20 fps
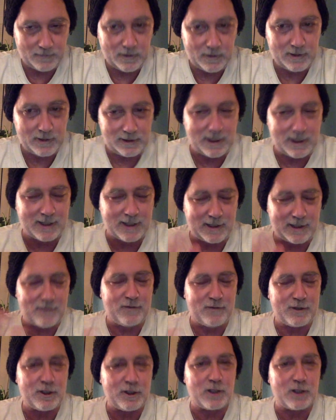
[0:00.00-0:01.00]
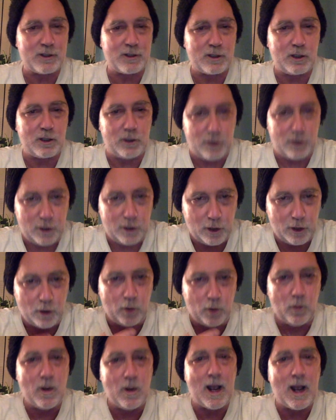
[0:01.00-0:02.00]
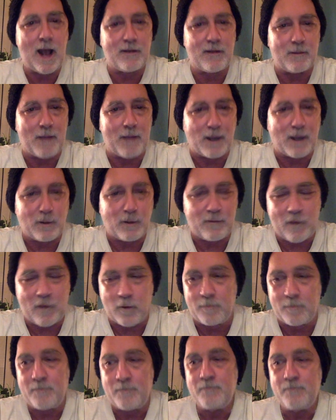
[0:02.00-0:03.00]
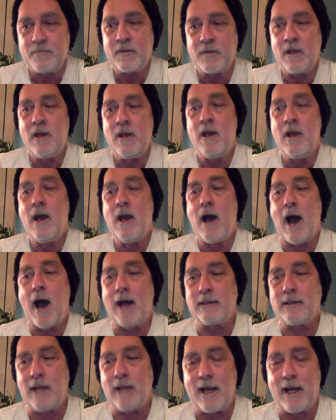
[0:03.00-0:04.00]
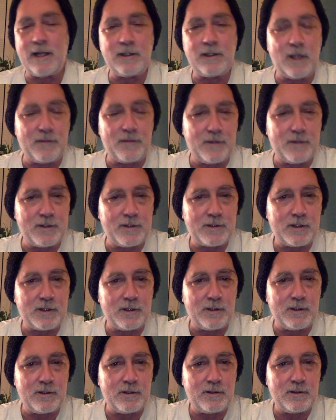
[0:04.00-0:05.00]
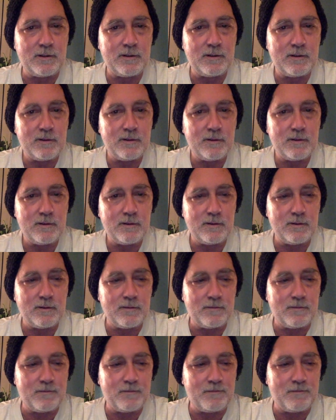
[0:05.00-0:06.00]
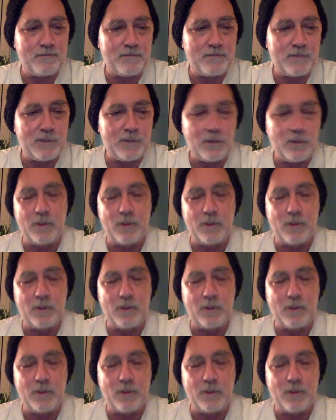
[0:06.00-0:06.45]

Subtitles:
like if it's just you and the microphone. I like that this can do a